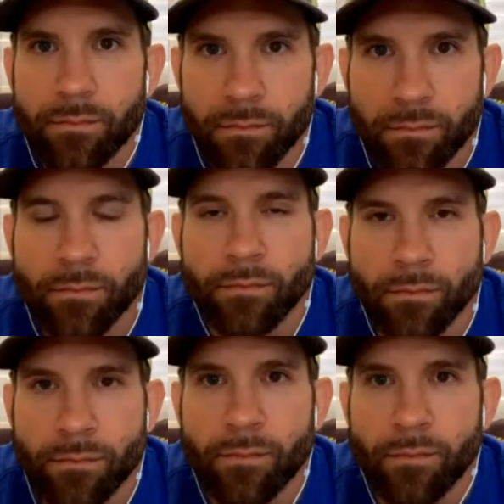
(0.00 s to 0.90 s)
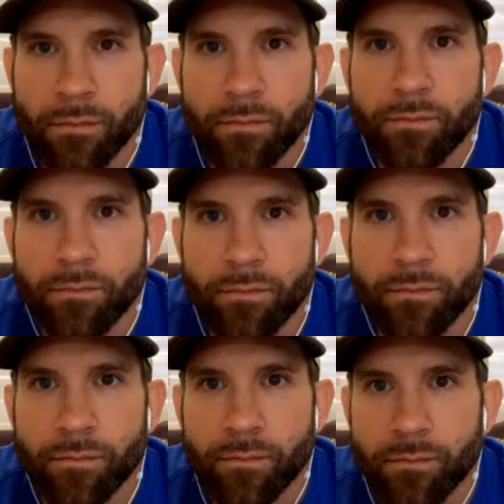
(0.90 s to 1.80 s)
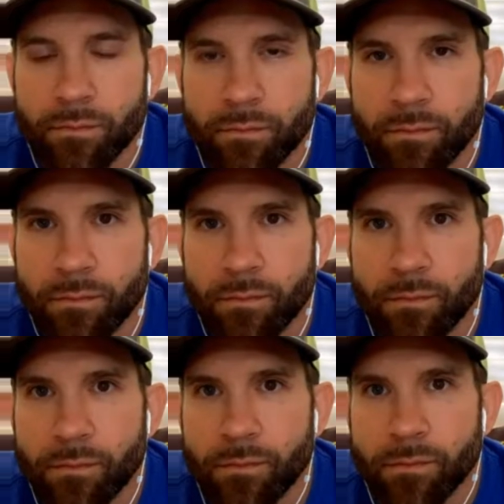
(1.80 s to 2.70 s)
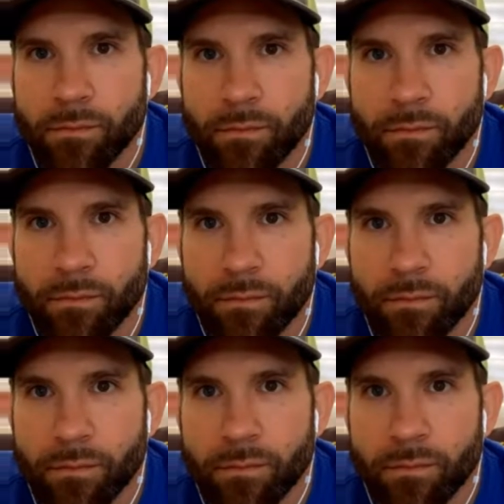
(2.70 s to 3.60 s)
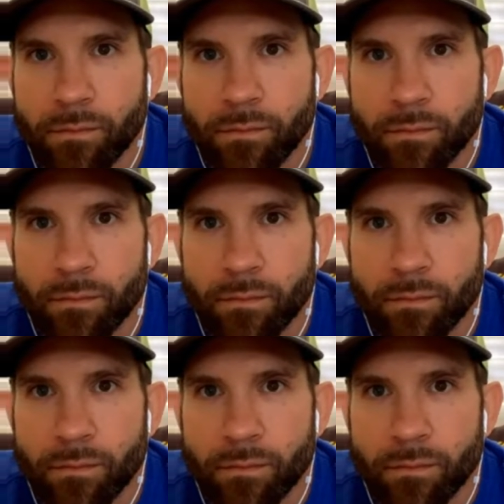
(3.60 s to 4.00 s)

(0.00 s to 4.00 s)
No words are spoken by the person on screen.